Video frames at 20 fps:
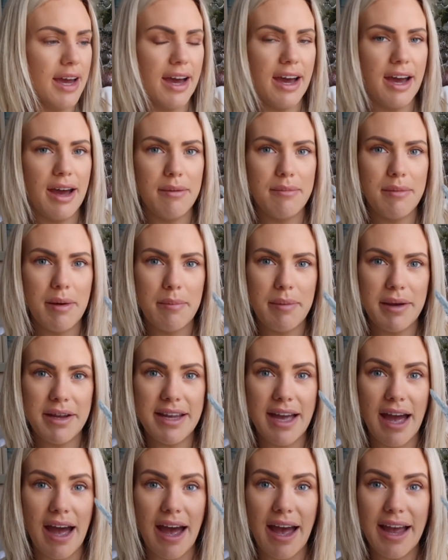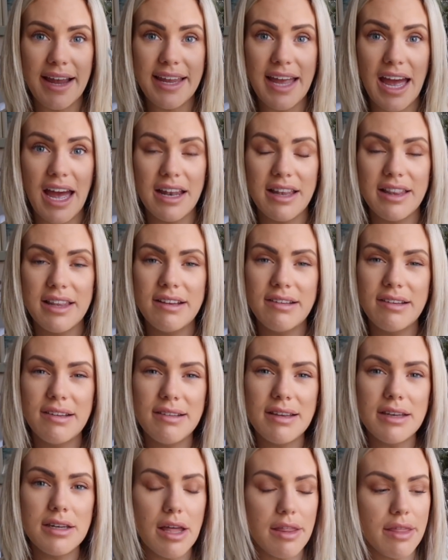But yeah, again, this
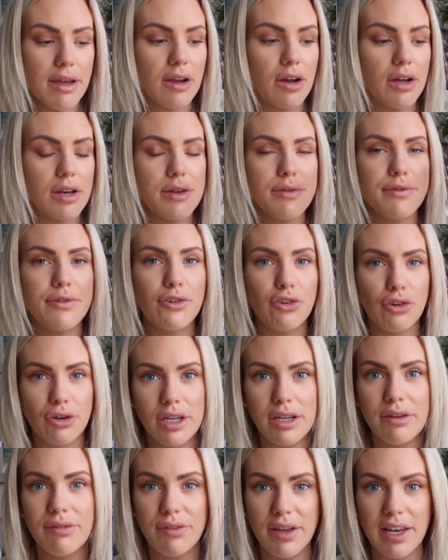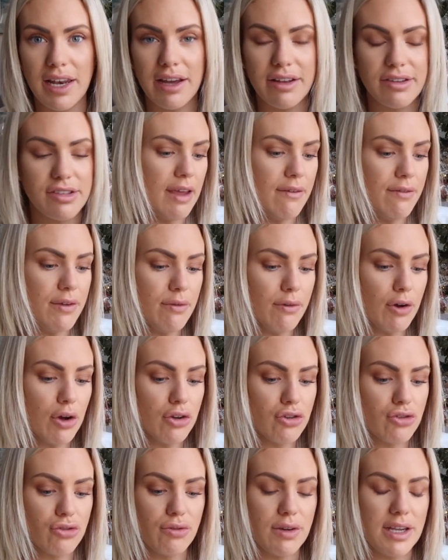is another kind of tree filler. If you've
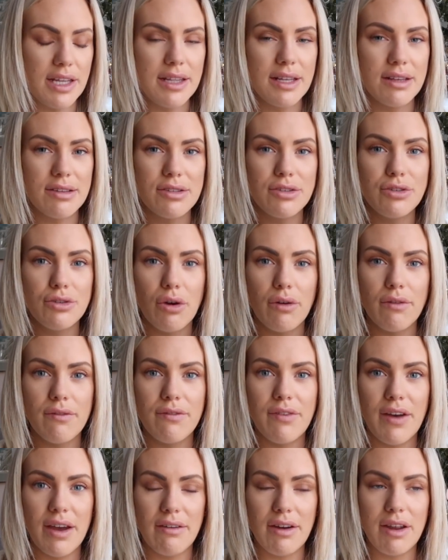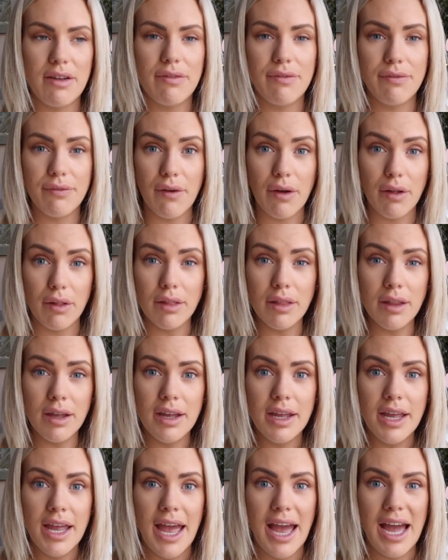got a tree that's not very full
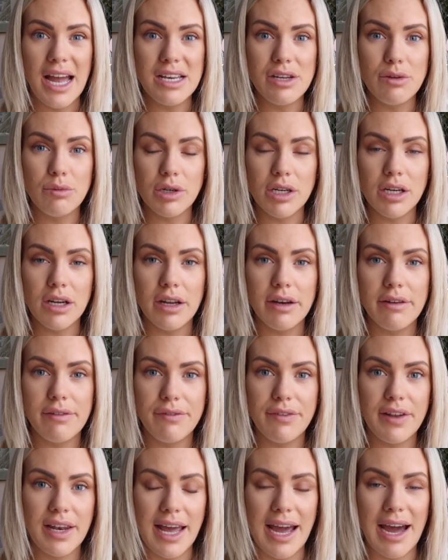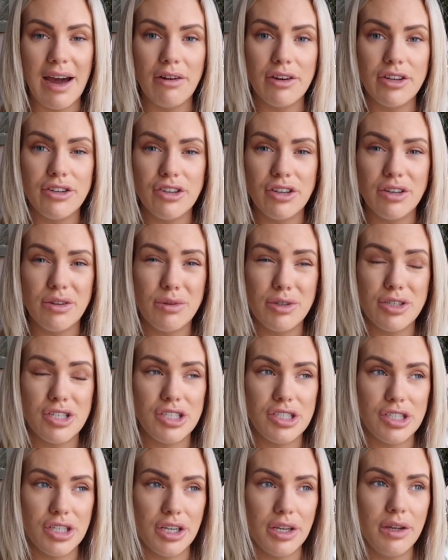and you want to kind of fill it out and you don't know what
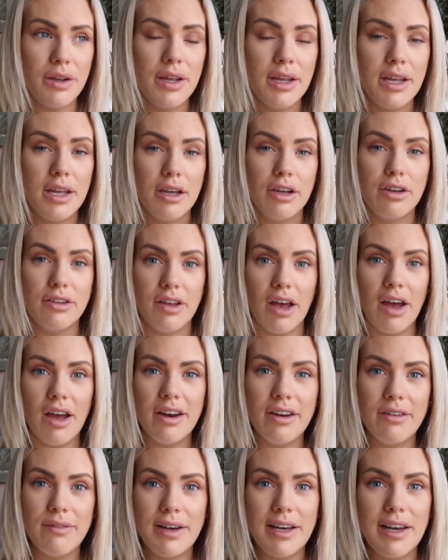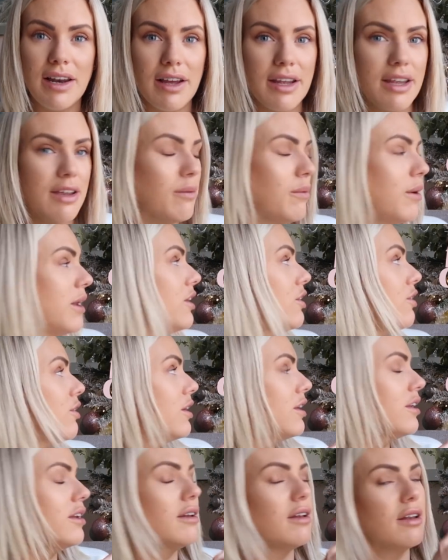to do, because I don't really like it when you
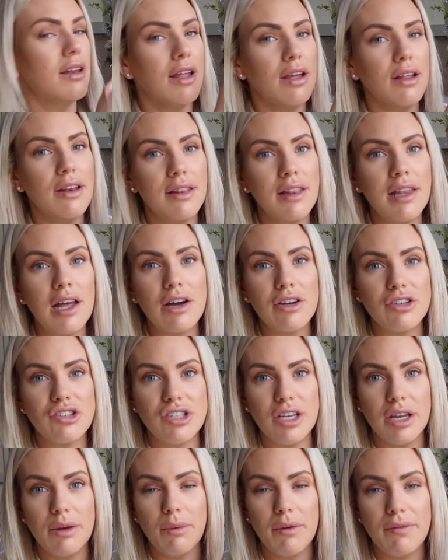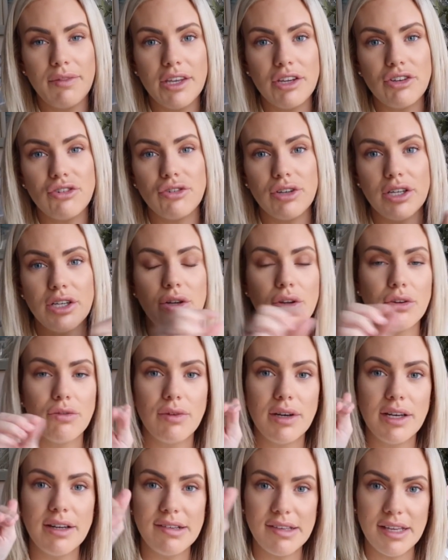can, like last year with this tree, you
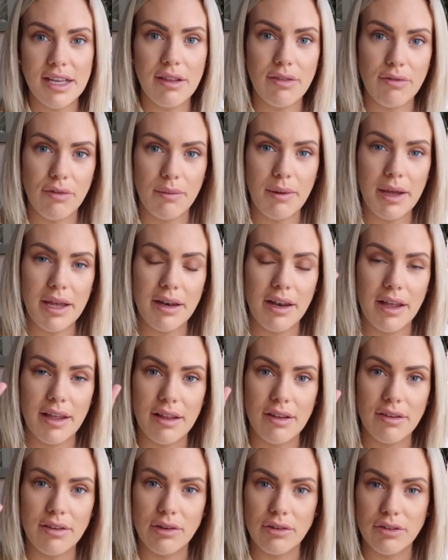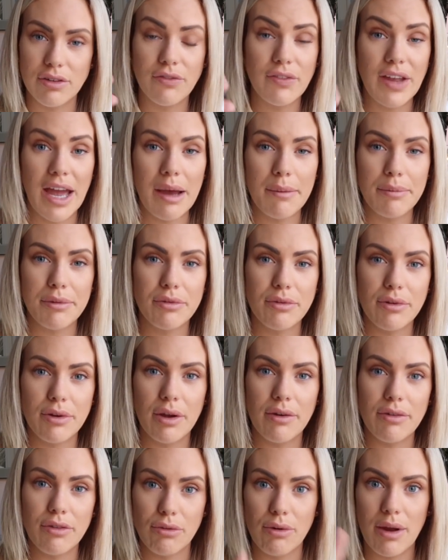could really see through it. Like, there's lots of gaps
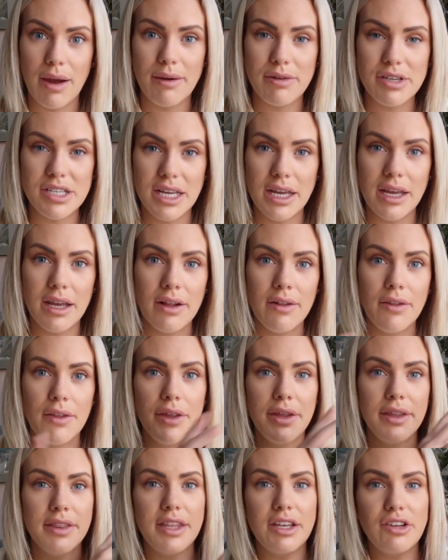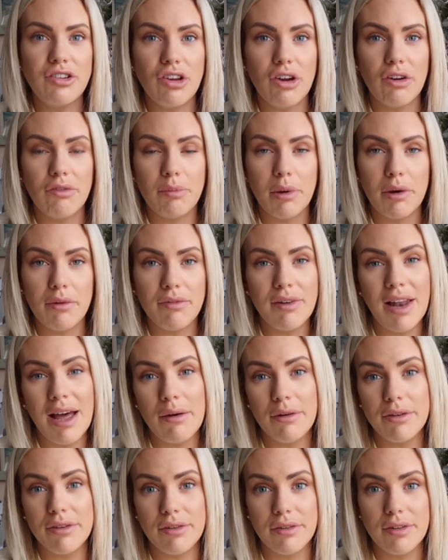throughout it. This year I've popped
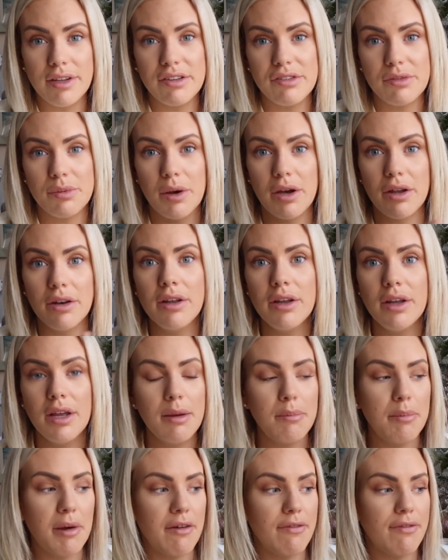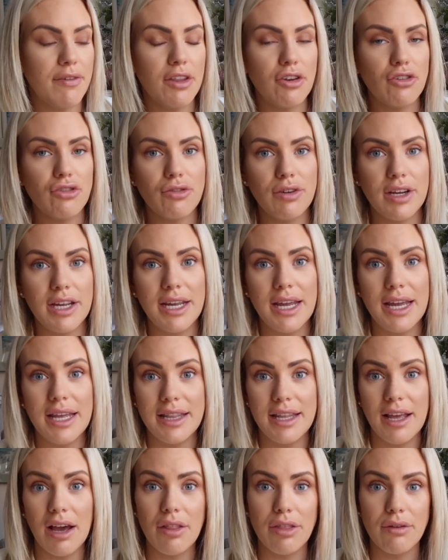flowers on this one, but for the tree
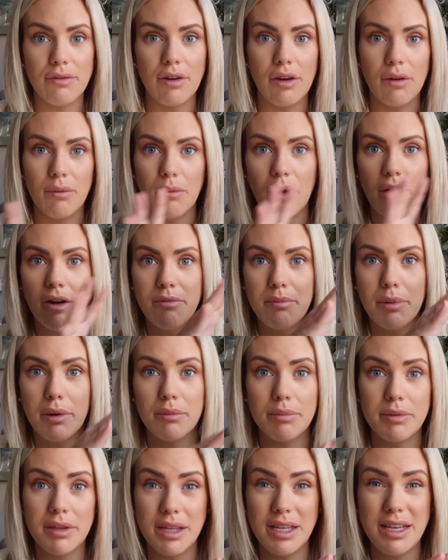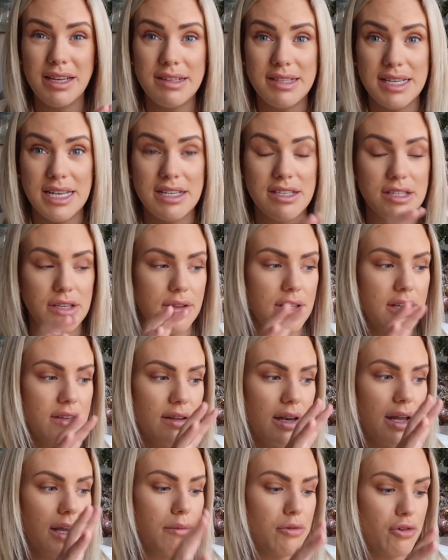in the other room, I've popped these in. So these
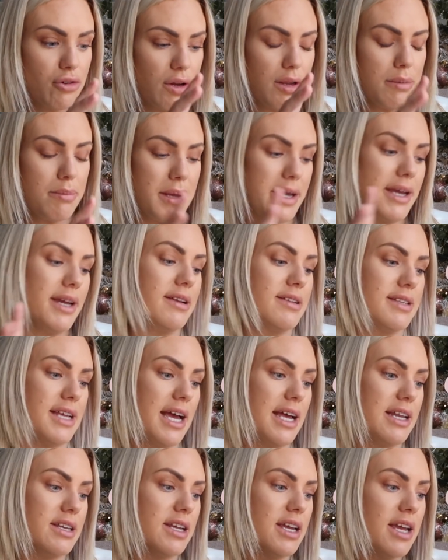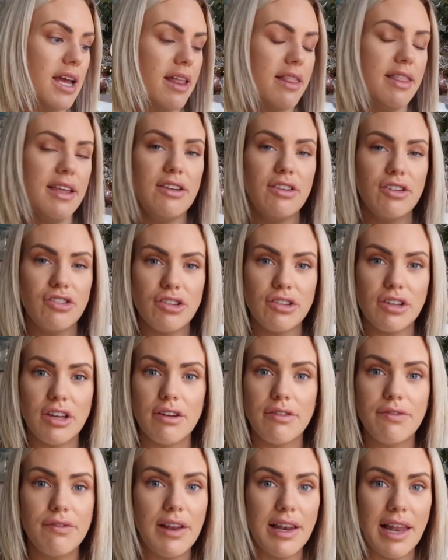are like tree picks, and these are just
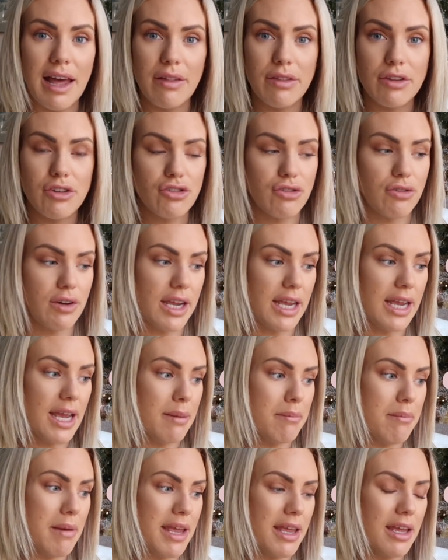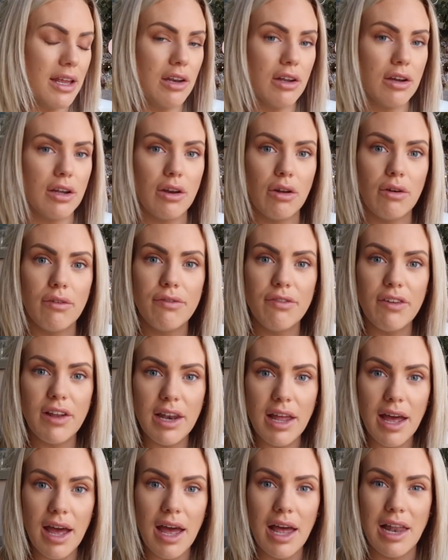going to fill out the tree and make it look a lot
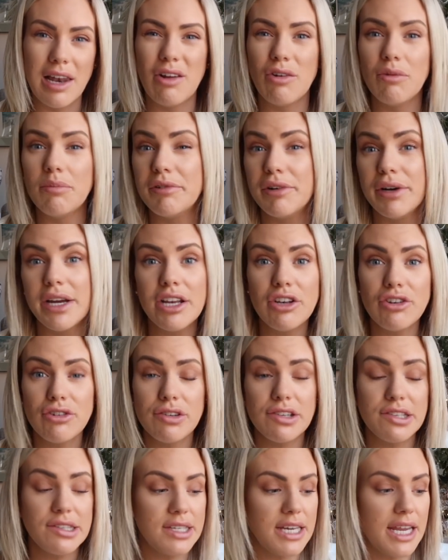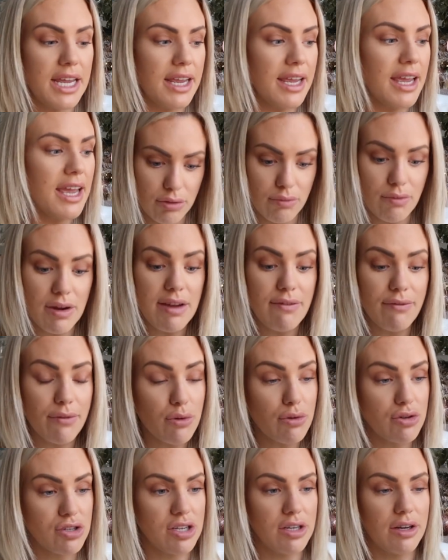fuller, a lot more interesting.
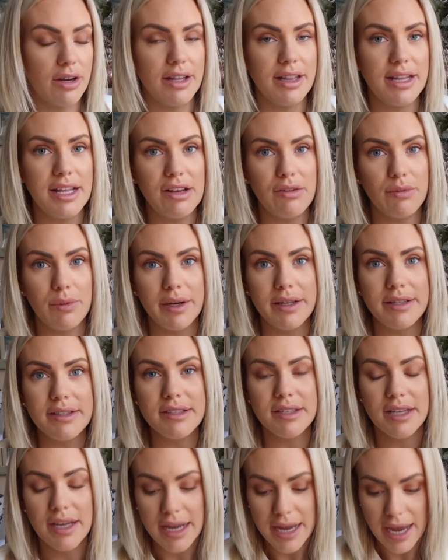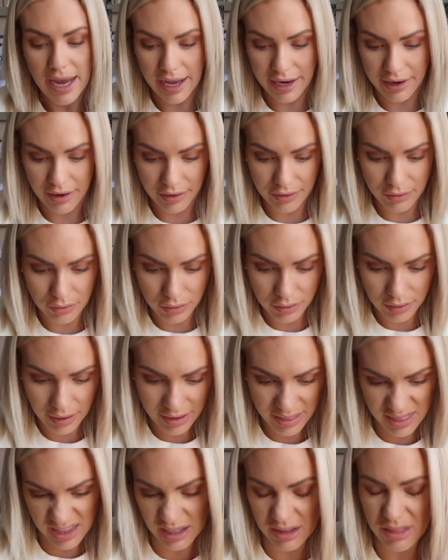£3.49 these ones, and I got,
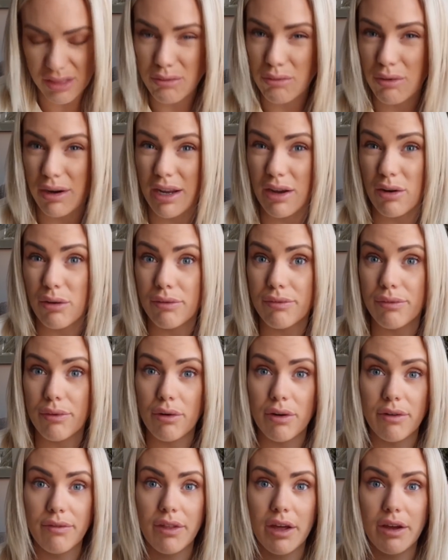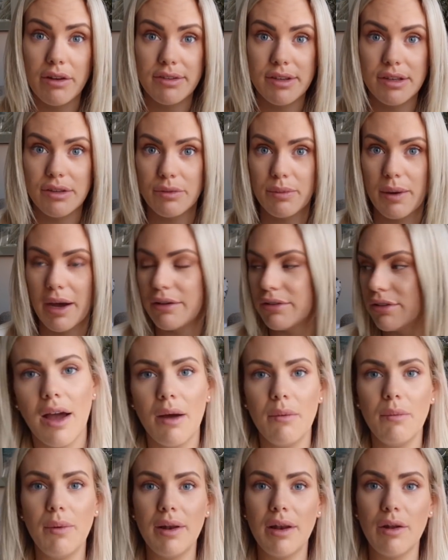I think, three or four of those as well.
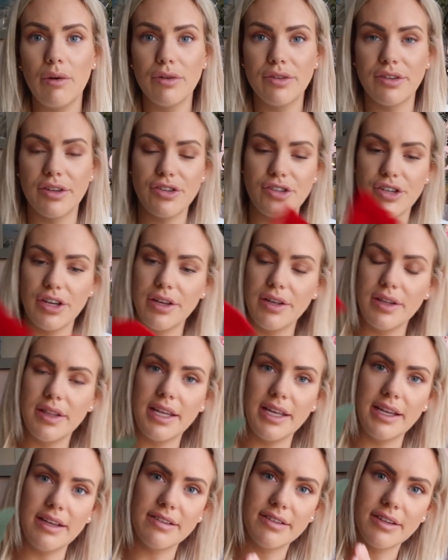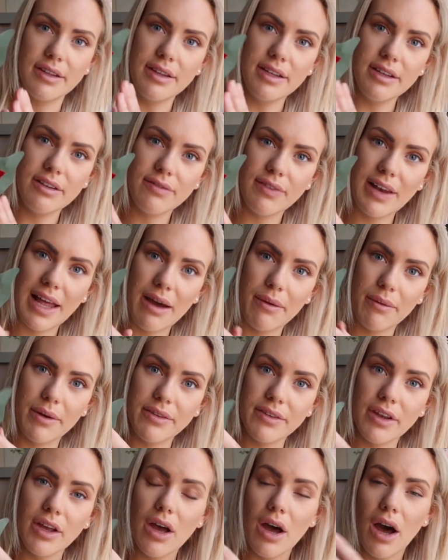I will also show you these. So these
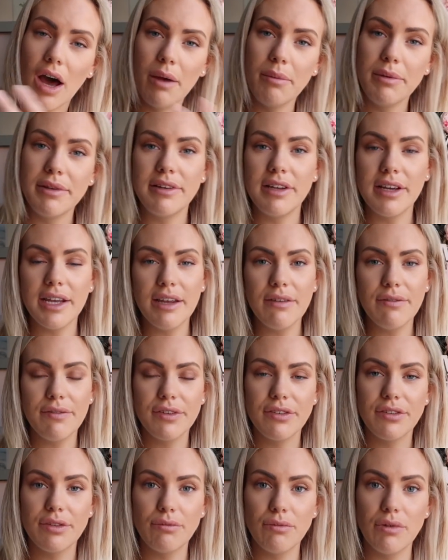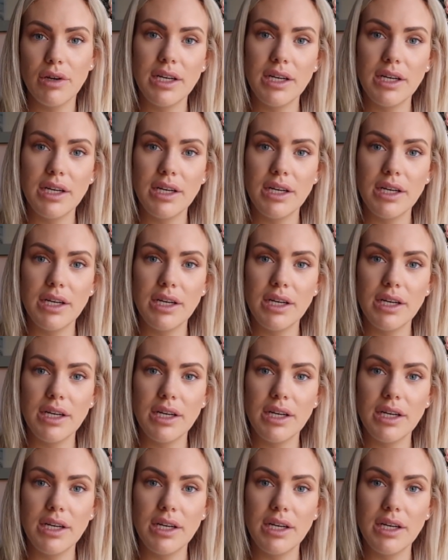flowers, I was looking for some